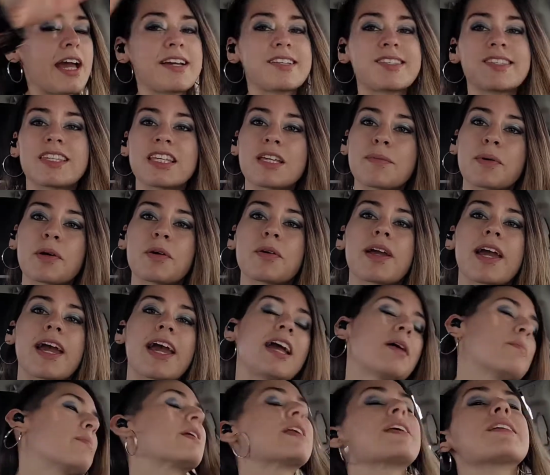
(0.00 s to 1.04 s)
I sleep
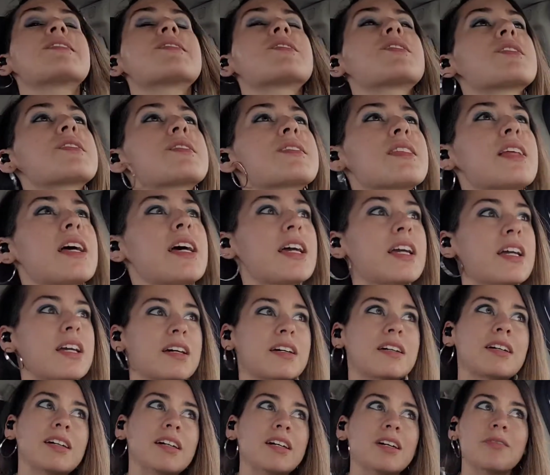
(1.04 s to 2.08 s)
okay, but it's just like,
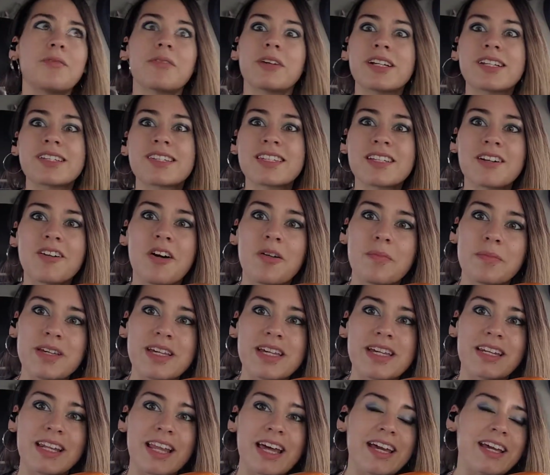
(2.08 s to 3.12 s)
what does it all
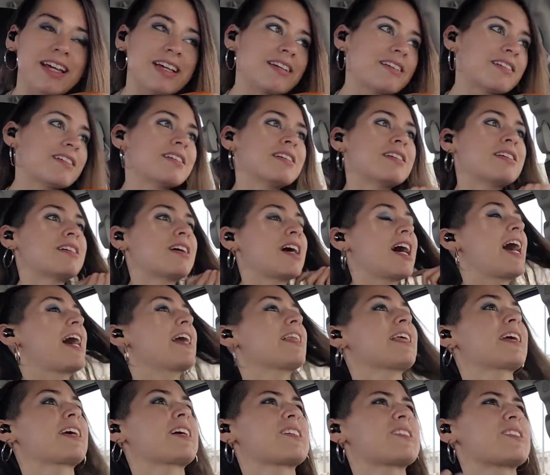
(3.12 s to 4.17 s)
mean? Like, I
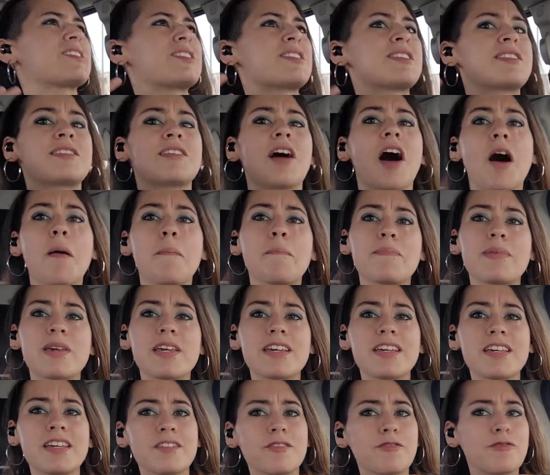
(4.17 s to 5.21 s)
had like a
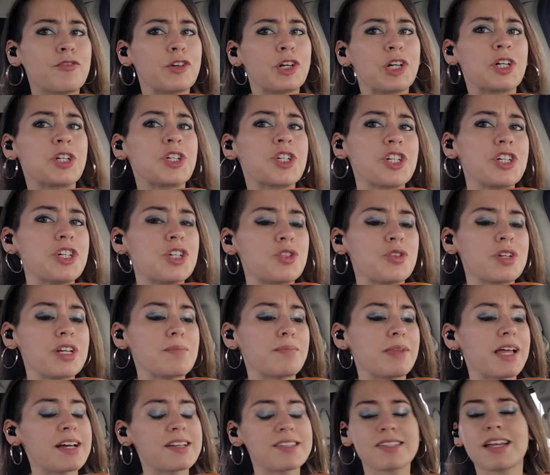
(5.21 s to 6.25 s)
zombie version
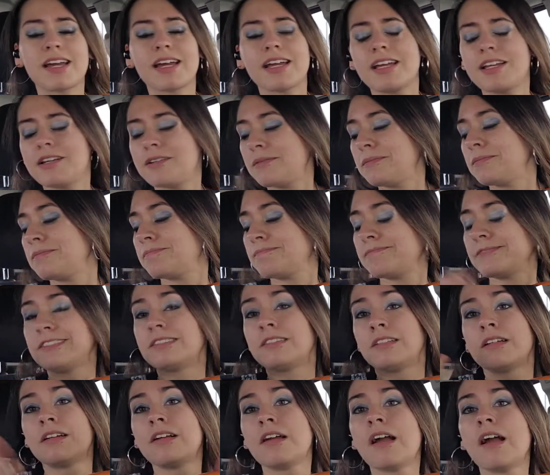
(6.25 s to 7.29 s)
dream last night.
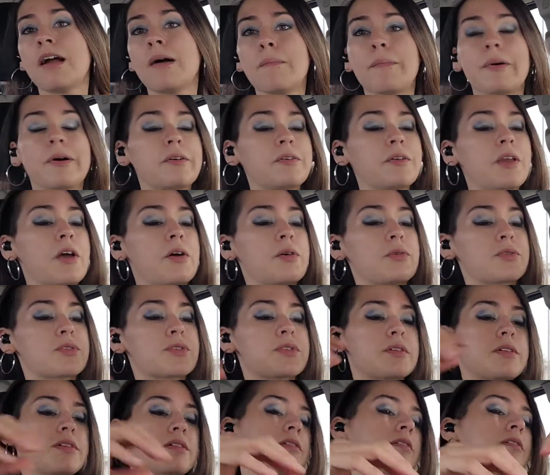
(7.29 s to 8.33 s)
But who
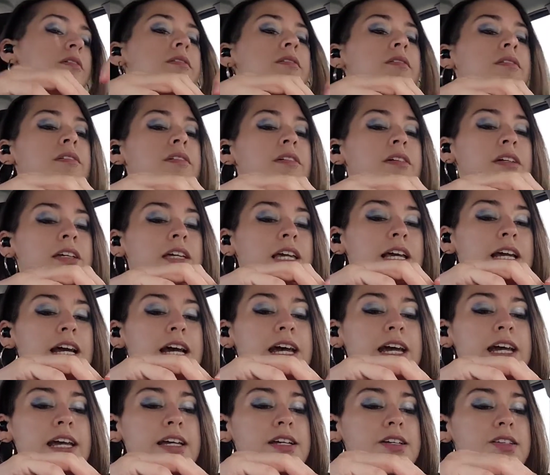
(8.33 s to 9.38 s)
knows? Okay,
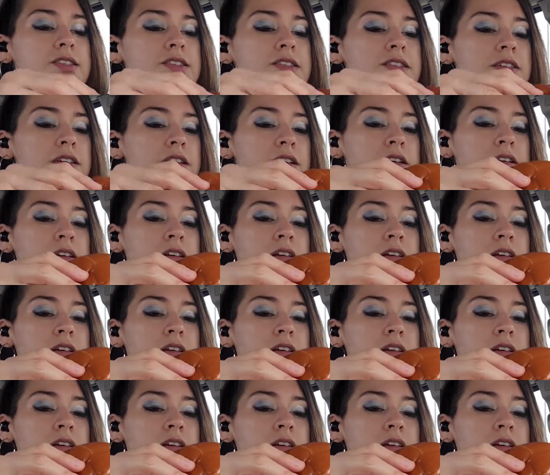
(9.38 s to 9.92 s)
guys.